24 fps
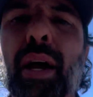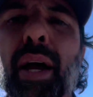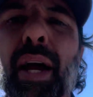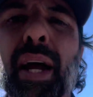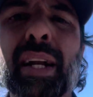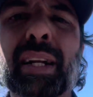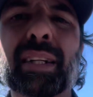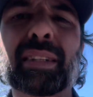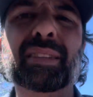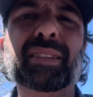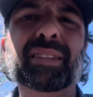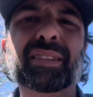
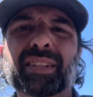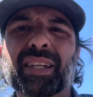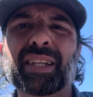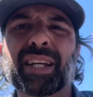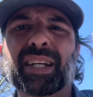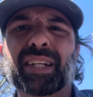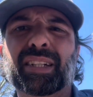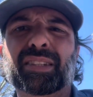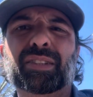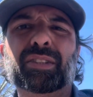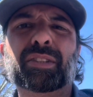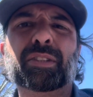and it
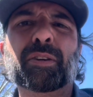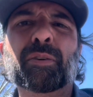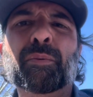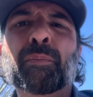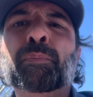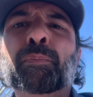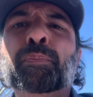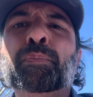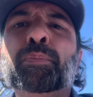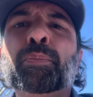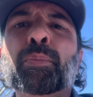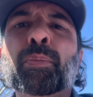sinks
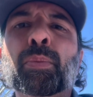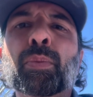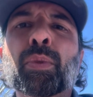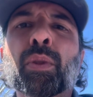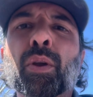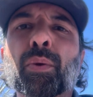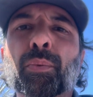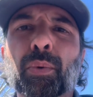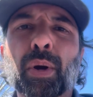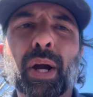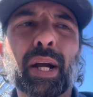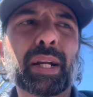
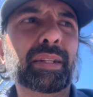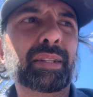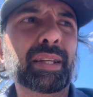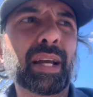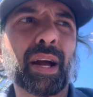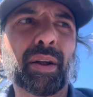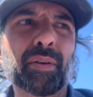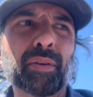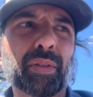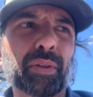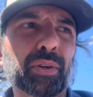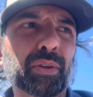right
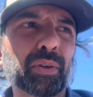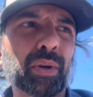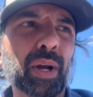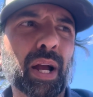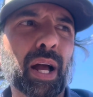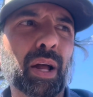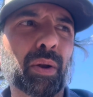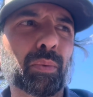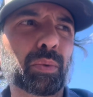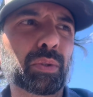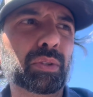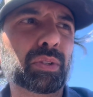down to the
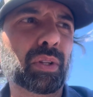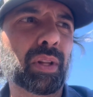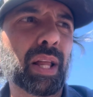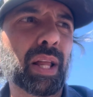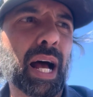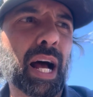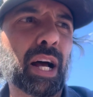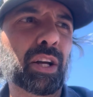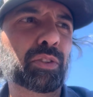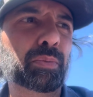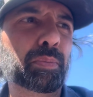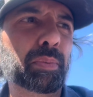ground, which
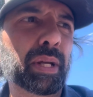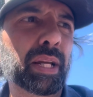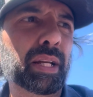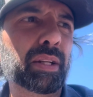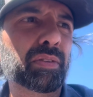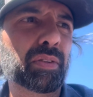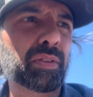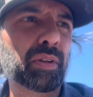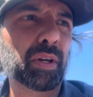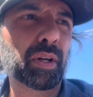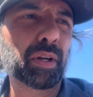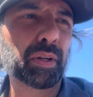allows me
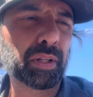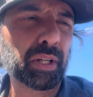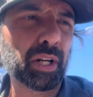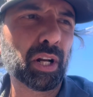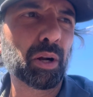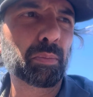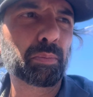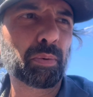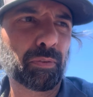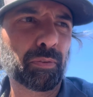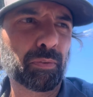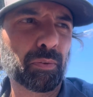
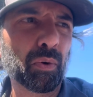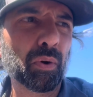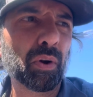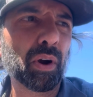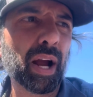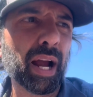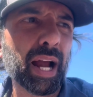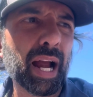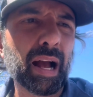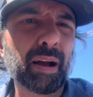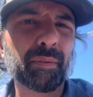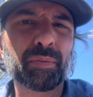to, before
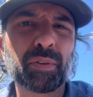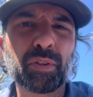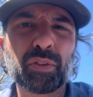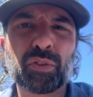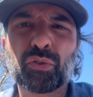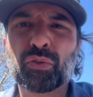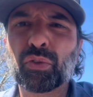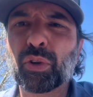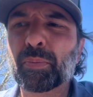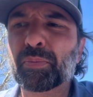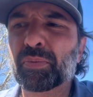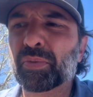I have this
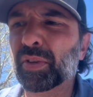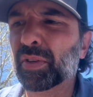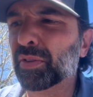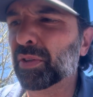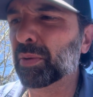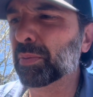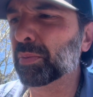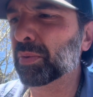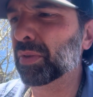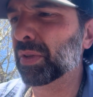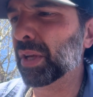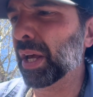drip
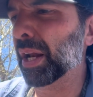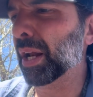system set